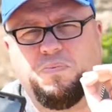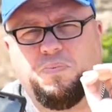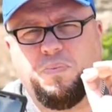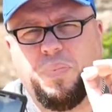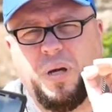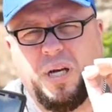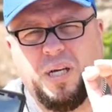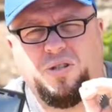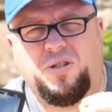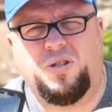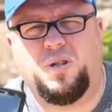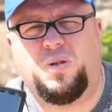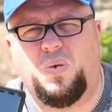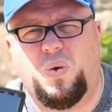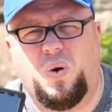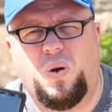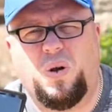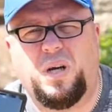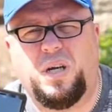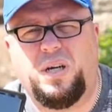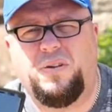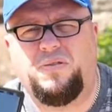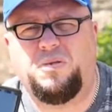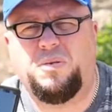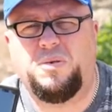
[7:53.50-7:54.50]
picture
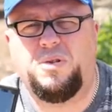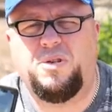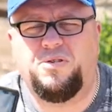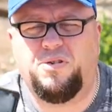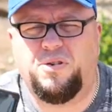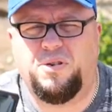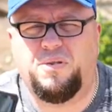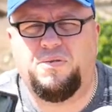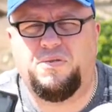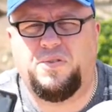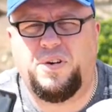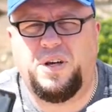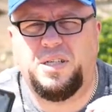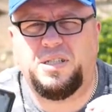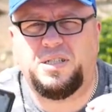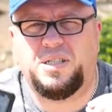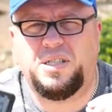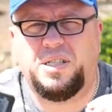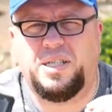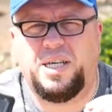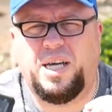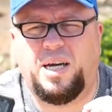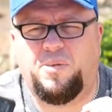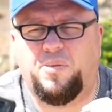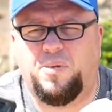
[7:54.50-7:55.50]
quality from your front
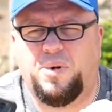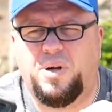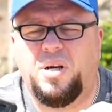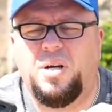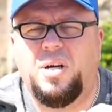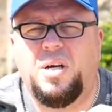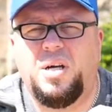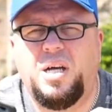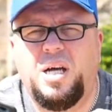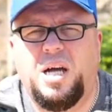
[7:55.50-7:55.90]
facing camera,